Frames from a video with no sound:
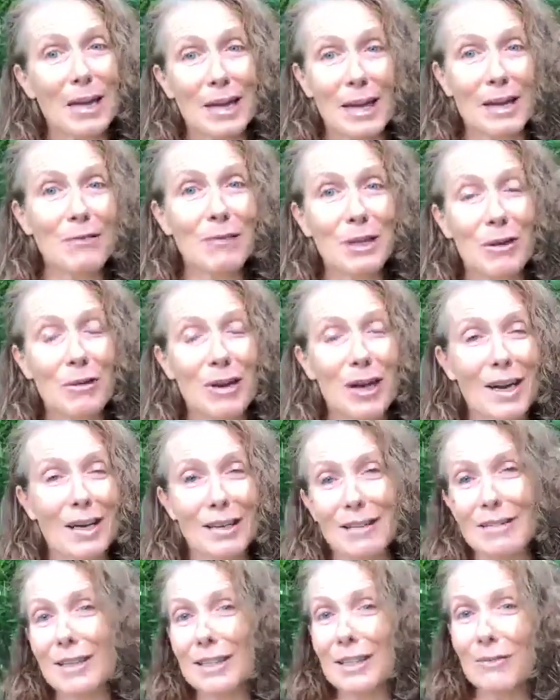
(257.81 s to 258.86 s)
leafy
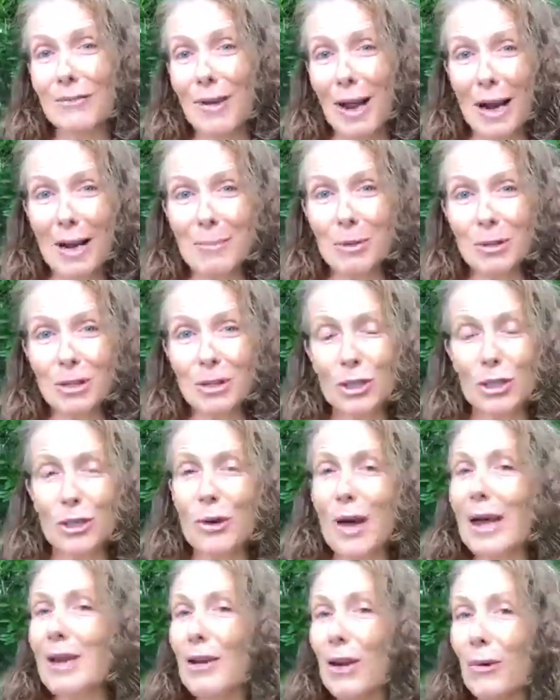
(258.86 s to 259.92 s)
green that's available to you,
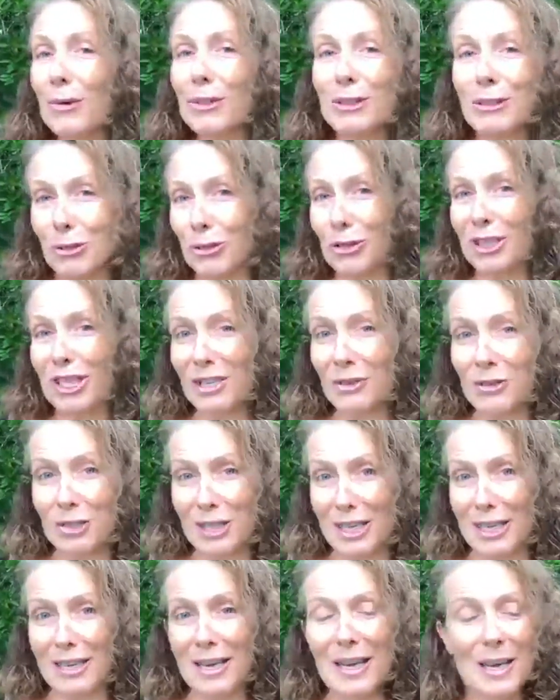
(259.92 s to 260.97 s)
and no, it's not
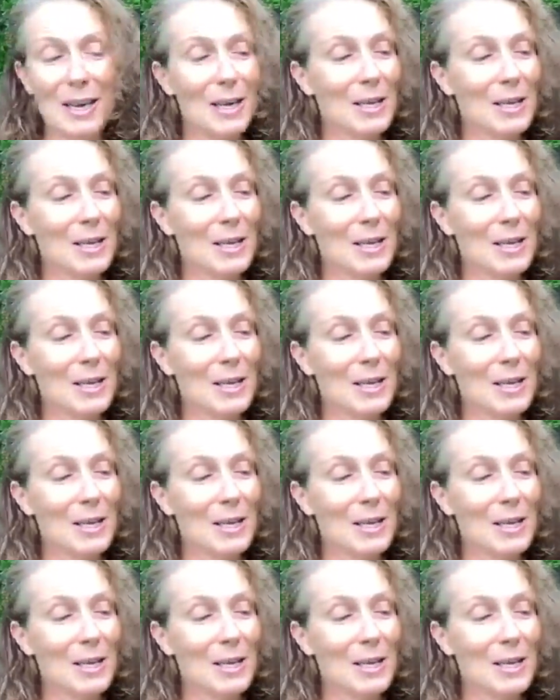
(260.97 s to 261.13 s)
toxic.